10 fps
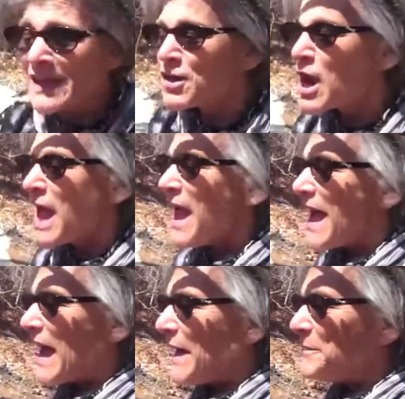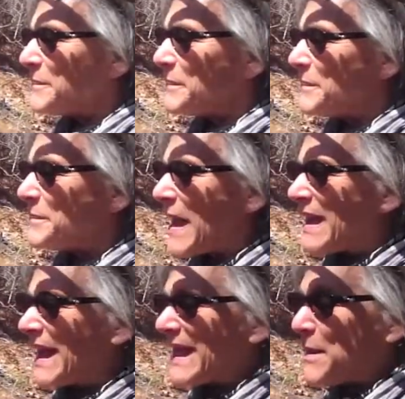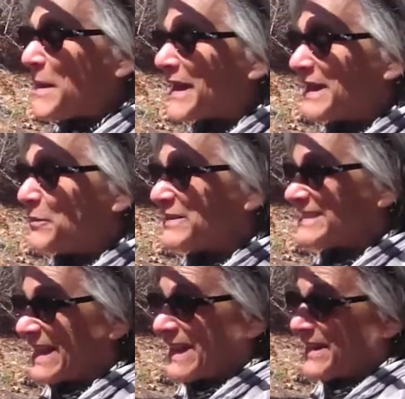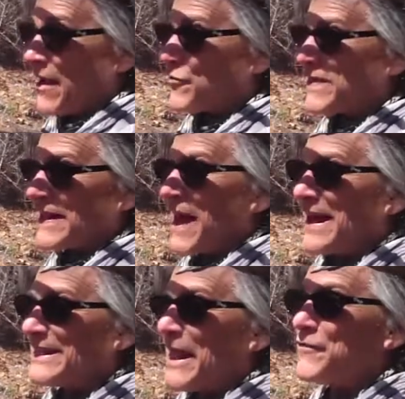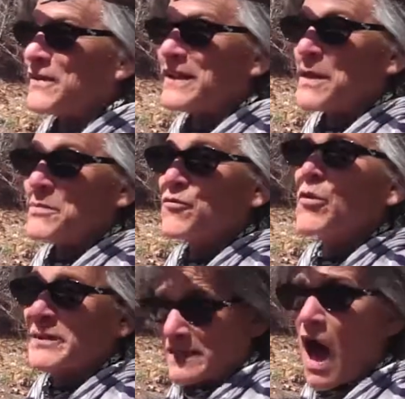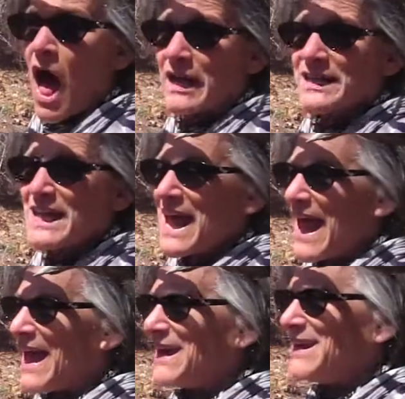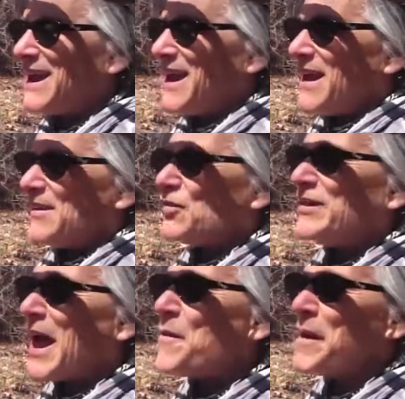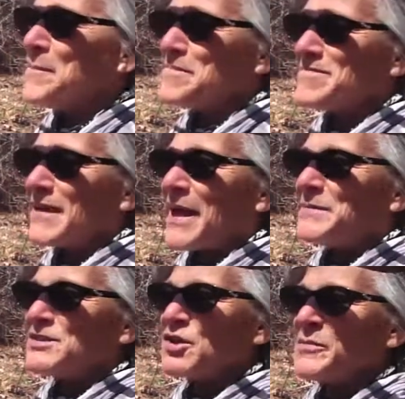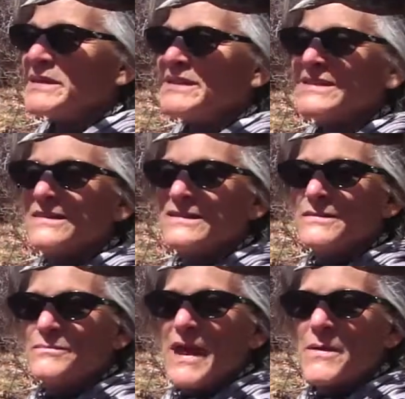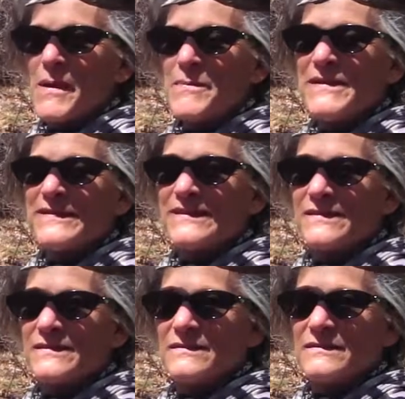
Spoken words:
year, and I came back, and it was like everything I had left the night before was gone. And so now I'm determined to make my pieces